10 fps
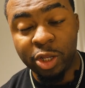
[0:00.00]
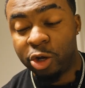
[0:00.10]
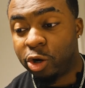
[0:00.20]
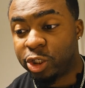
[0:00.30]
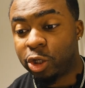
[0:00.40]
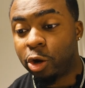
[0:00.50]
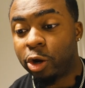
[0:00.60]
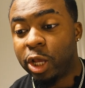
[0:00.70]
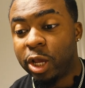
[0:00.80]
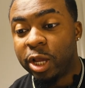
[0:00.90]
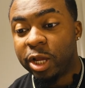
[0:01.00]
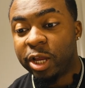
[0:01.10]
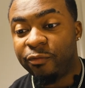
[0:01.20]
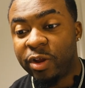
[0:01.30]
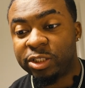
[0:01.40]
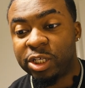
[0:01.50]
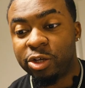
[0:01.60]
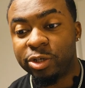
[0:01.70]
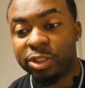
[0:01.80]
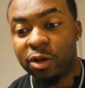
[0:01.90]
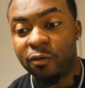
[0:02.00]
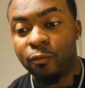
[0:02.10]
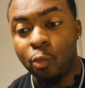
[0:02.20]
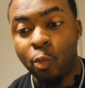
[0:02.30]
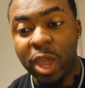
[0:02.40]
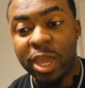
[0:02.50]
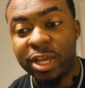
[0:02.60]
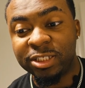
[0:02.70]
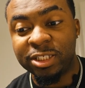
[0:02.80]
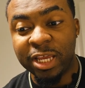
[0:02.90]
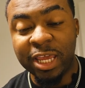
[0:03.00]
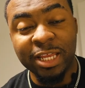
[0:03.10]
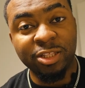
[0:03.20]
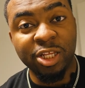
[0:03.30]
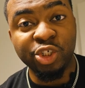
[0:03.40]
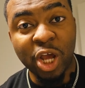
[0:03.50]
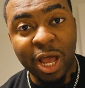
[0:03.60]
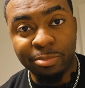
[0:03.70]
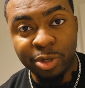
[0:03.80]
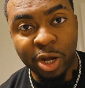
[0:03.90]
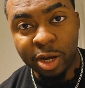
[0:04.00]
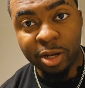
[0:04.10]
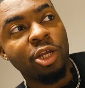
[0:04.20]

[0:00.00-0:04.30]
You're going to start convincing yourself ways to get the job done.